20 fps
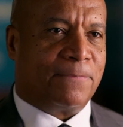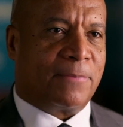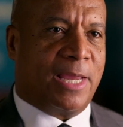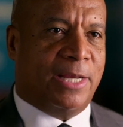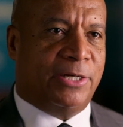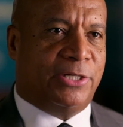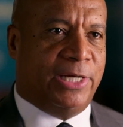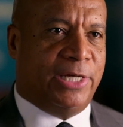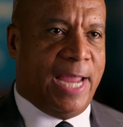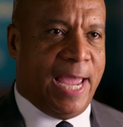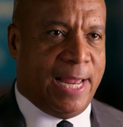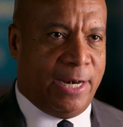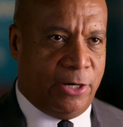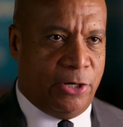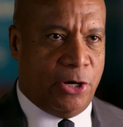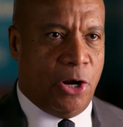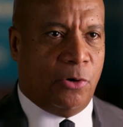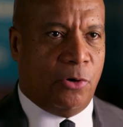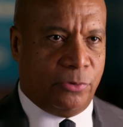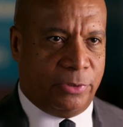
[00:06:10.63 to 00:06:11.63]
and she had a
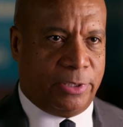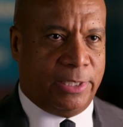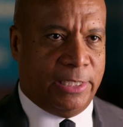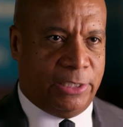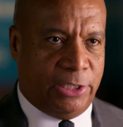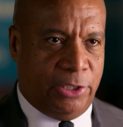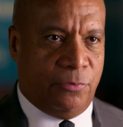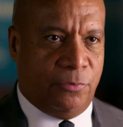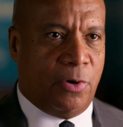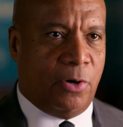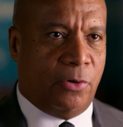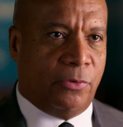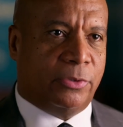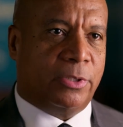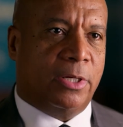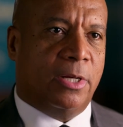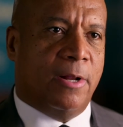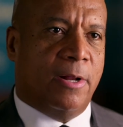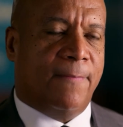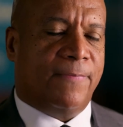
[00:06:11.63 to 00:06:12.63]
note that she
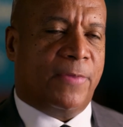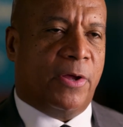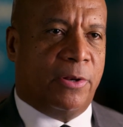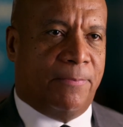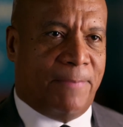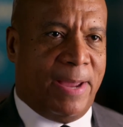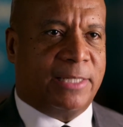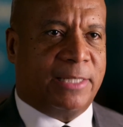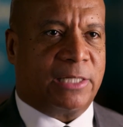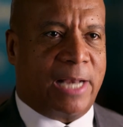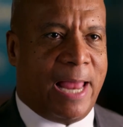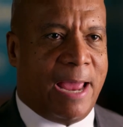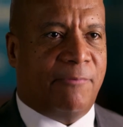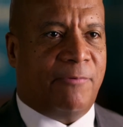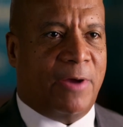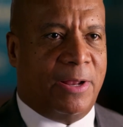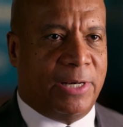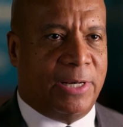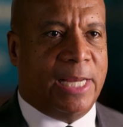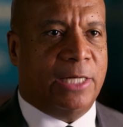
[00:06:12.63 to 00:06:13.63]
wrote on the Mike Slive
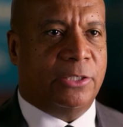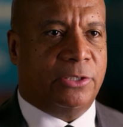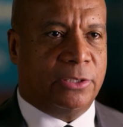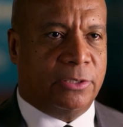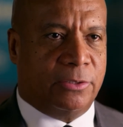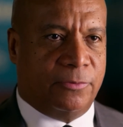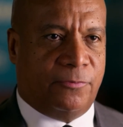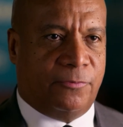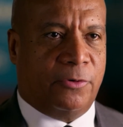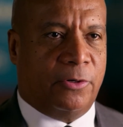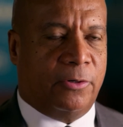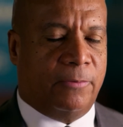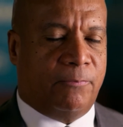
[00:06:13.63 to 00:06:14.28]
Foundation for